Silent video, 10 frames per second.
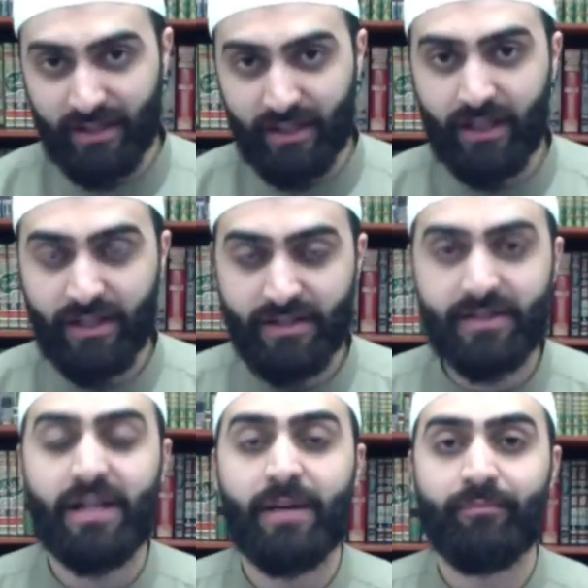alayhi
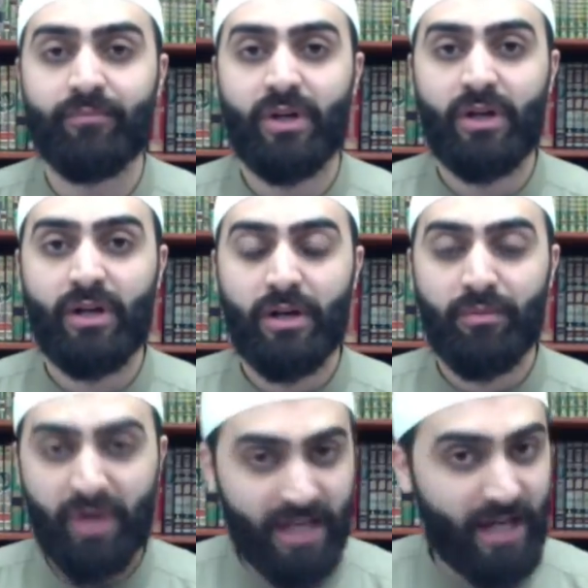salam,
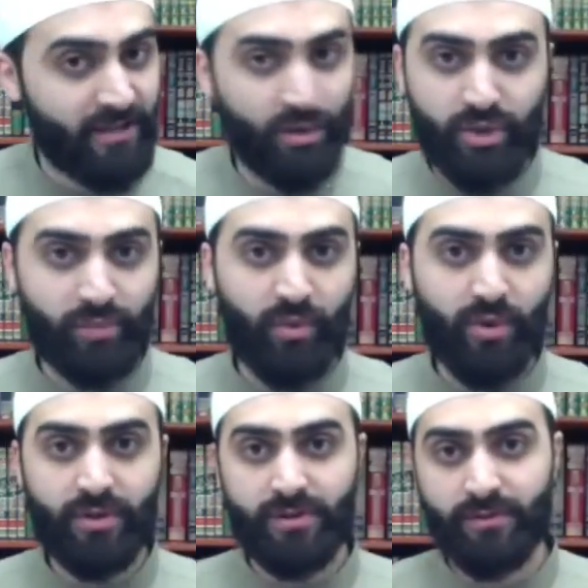but he has no
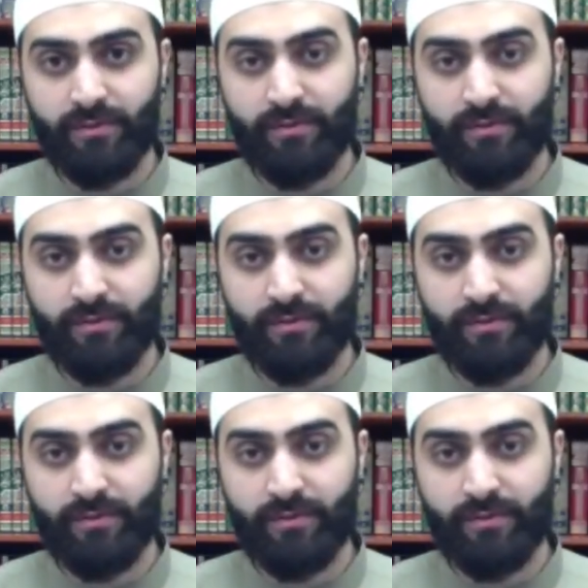supporters.